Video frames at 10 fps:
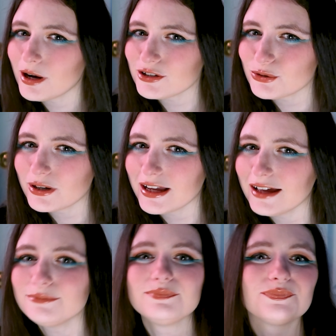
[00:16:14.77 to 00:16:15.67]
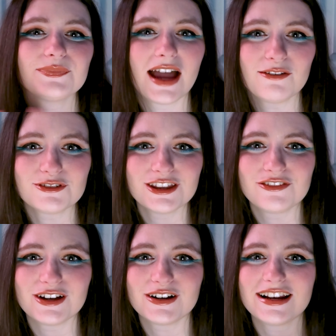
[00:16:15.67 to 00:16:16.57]
I'm not sure yet. Haven't
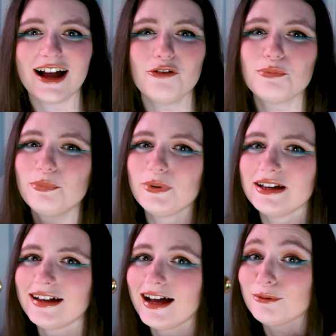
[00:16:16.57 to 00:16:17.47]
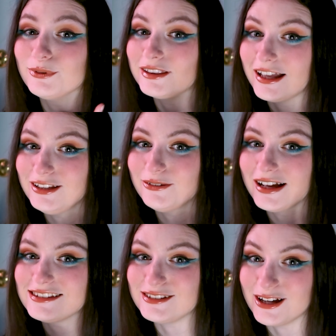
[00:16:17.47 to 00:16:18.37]
really figured it out, but I will let you
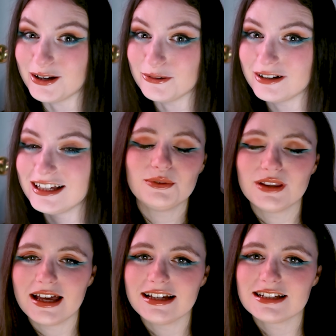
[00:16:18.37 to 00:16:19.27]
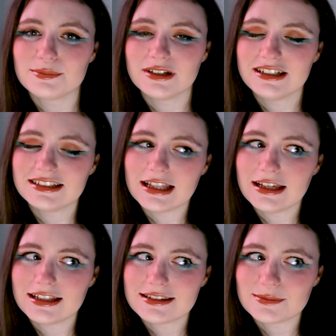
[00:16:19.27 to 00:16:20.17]
guys know. If you liked, please
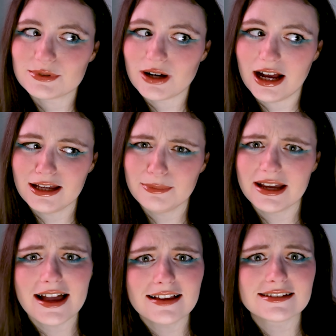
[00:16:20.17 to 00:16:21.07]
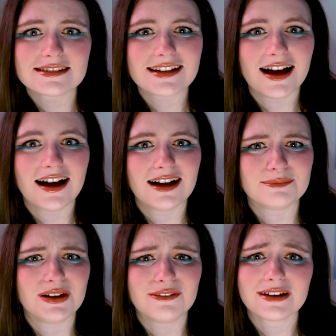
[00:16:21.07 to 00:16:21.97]
like and subscribe, I guess.
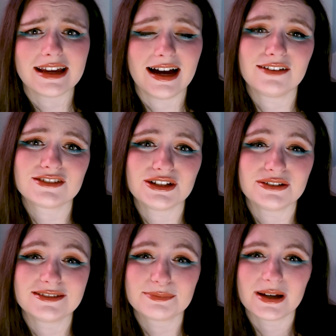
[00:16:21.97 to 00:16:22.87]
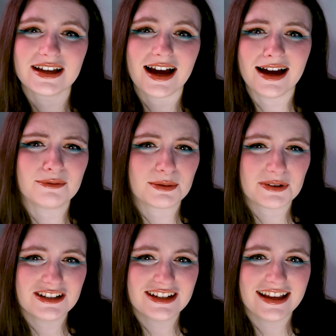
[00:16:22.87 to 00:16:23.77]
You don't really have to, but I would
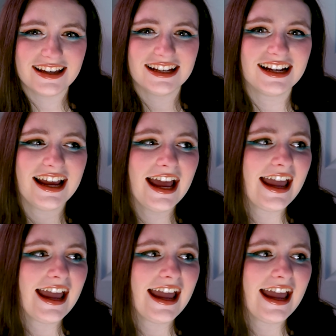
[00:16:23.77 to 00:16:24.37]
appreciate it.